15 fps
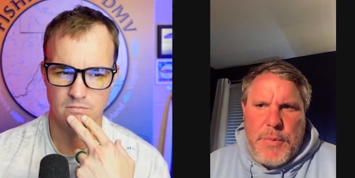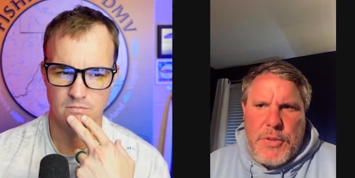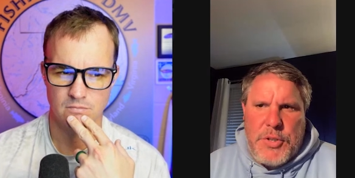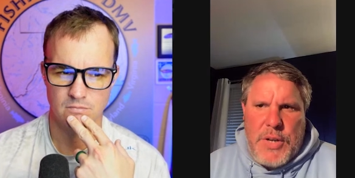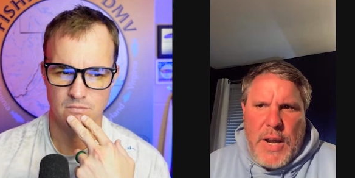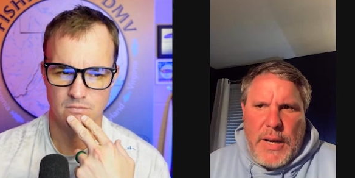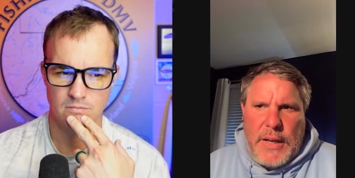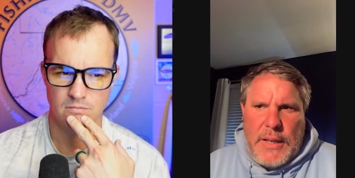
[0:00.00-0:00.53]

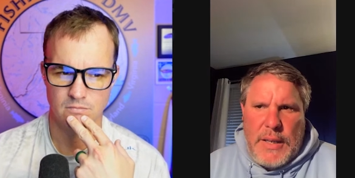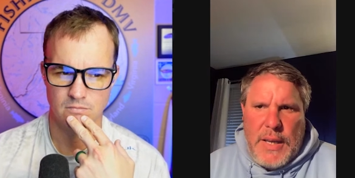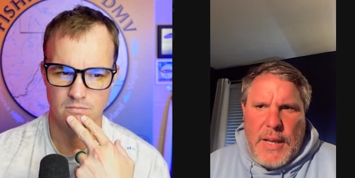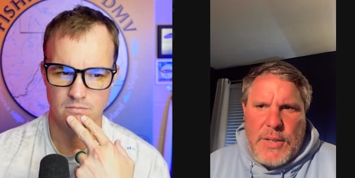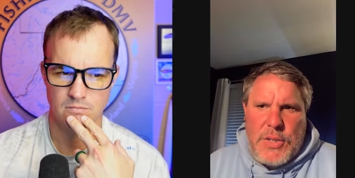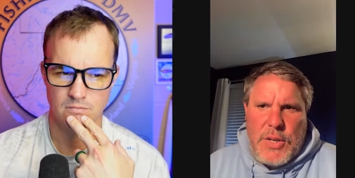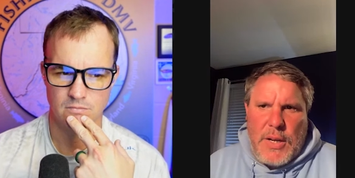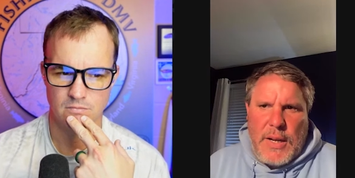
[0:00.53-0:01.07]
Speaker 1: Yeah, but you're
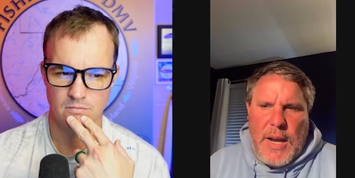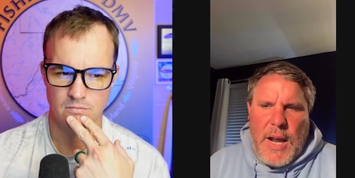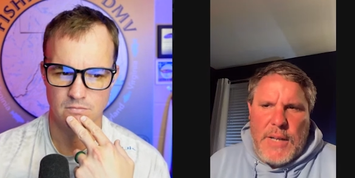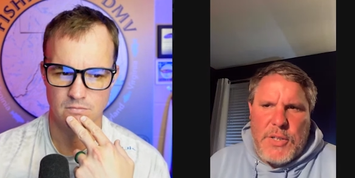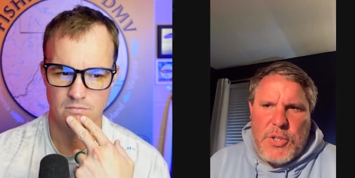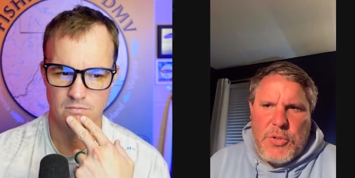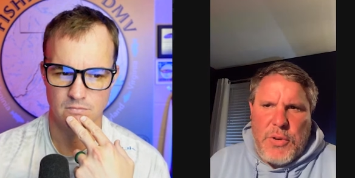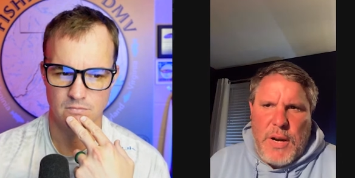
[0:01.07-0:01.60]
not going to
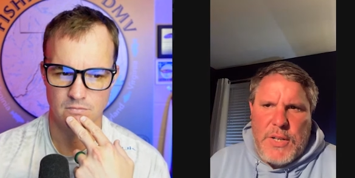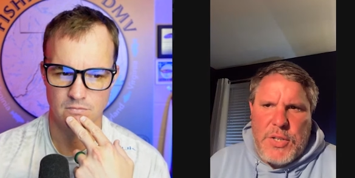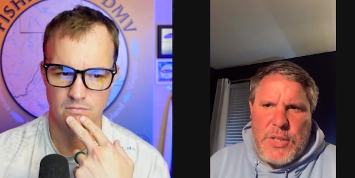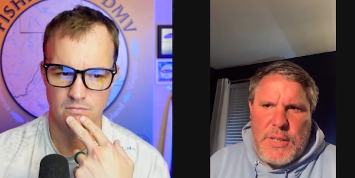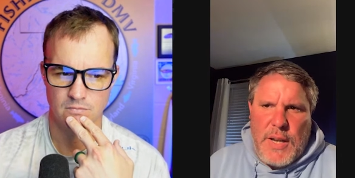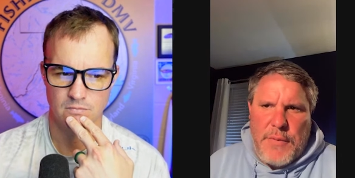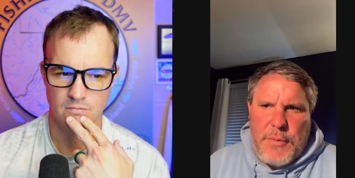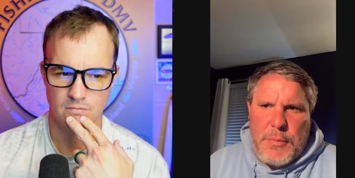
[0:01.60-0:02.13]
catch
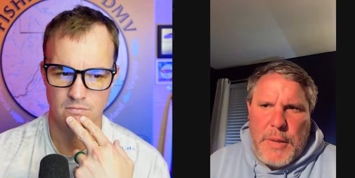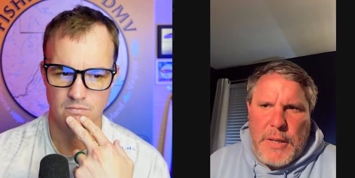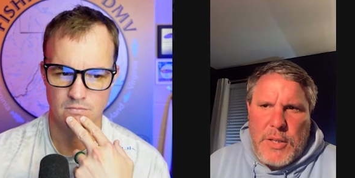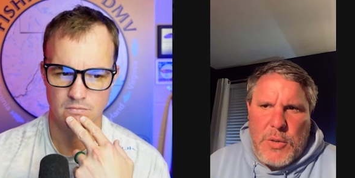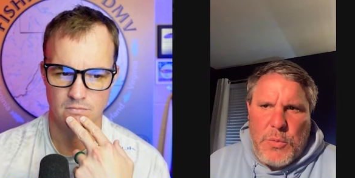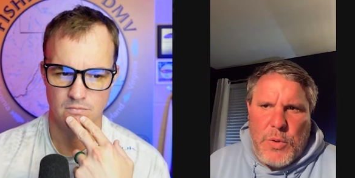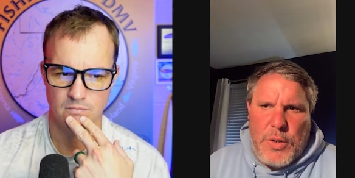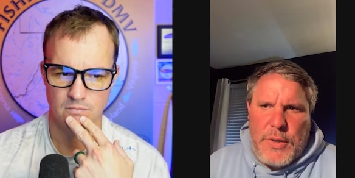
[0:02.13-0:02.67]
concentrations
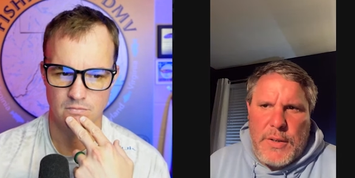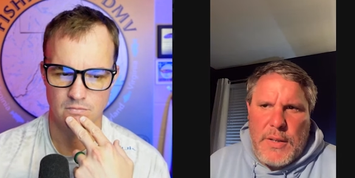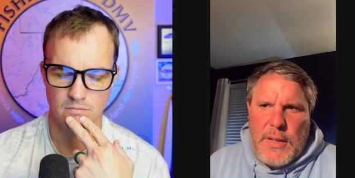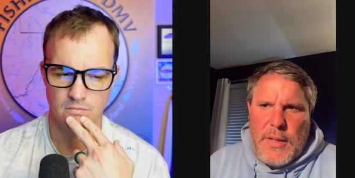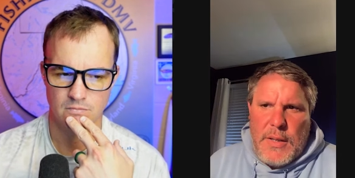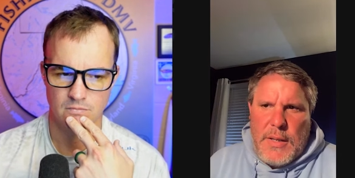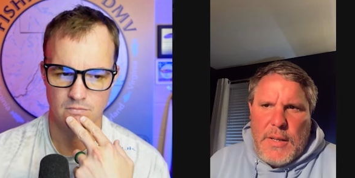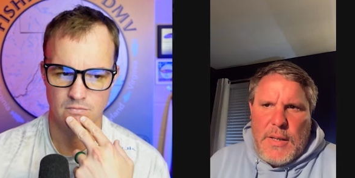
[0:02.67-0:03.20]
of them like
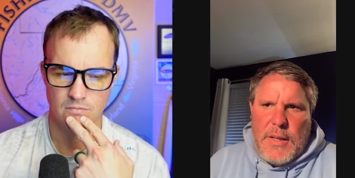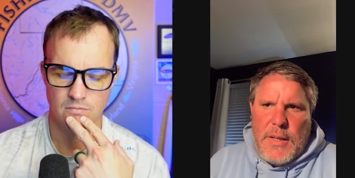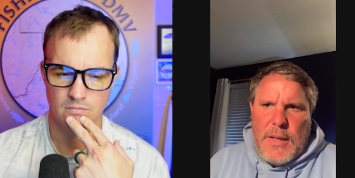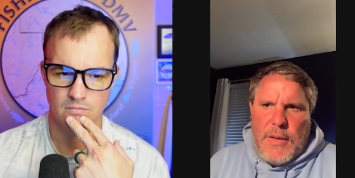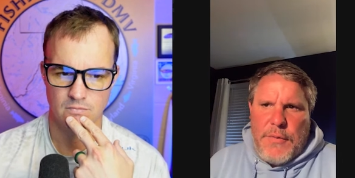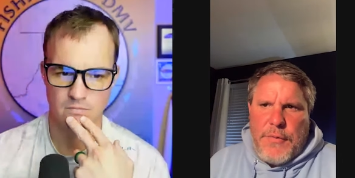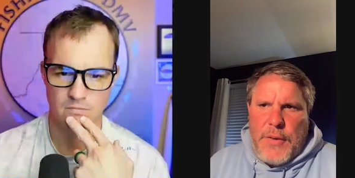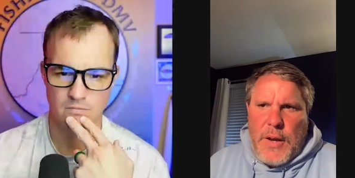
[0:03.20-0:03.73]
you would
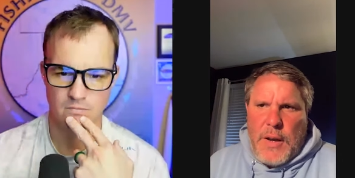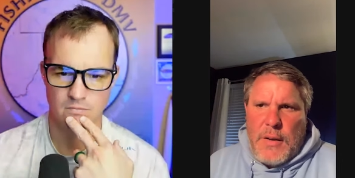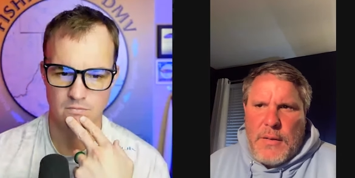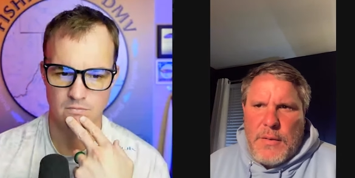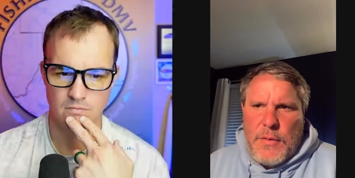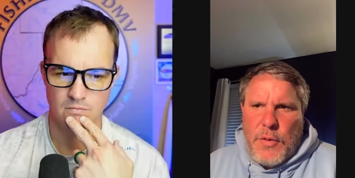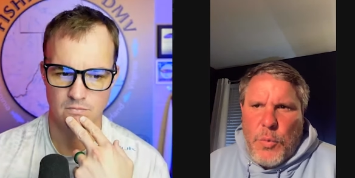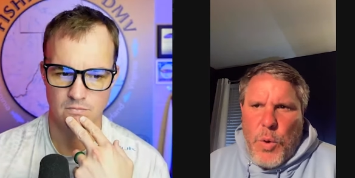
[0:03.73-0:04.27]

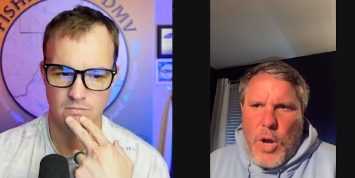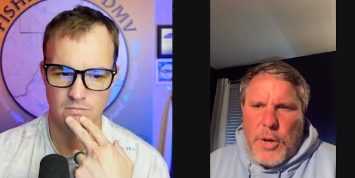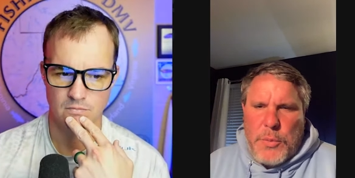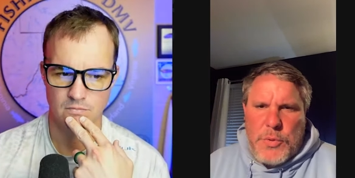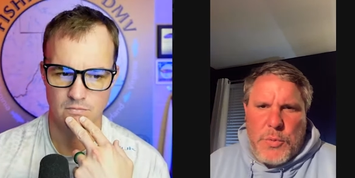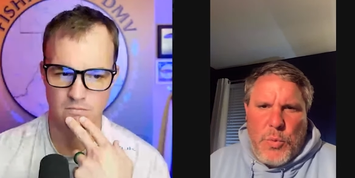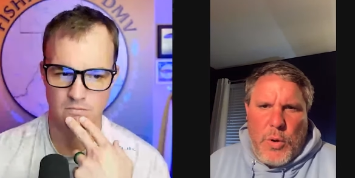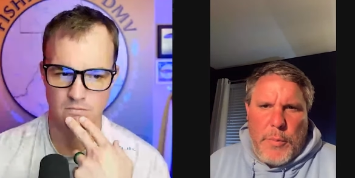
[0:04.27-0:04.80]
if the
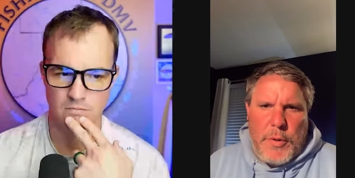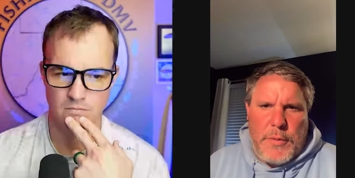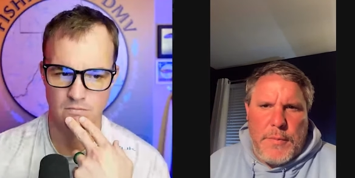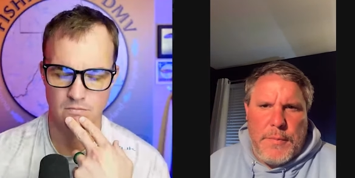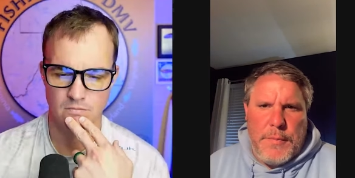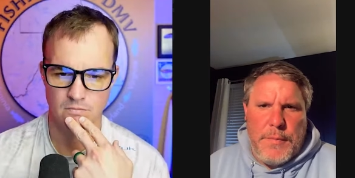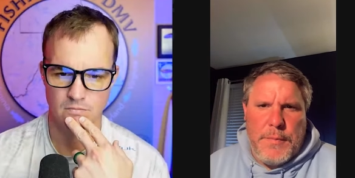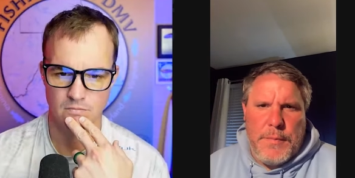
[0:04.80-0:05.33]
water was
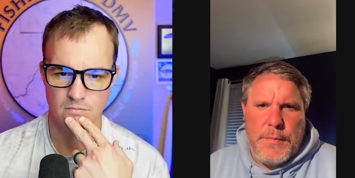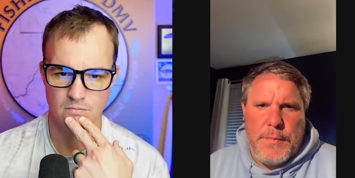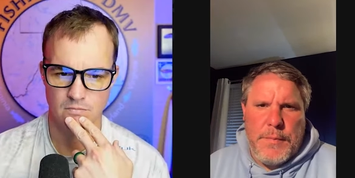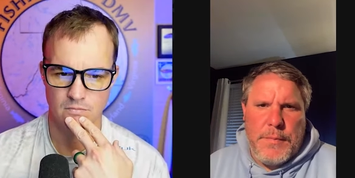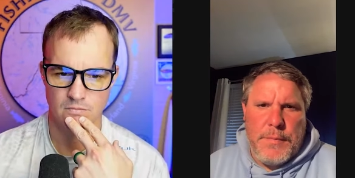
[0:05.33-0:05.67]
warmer.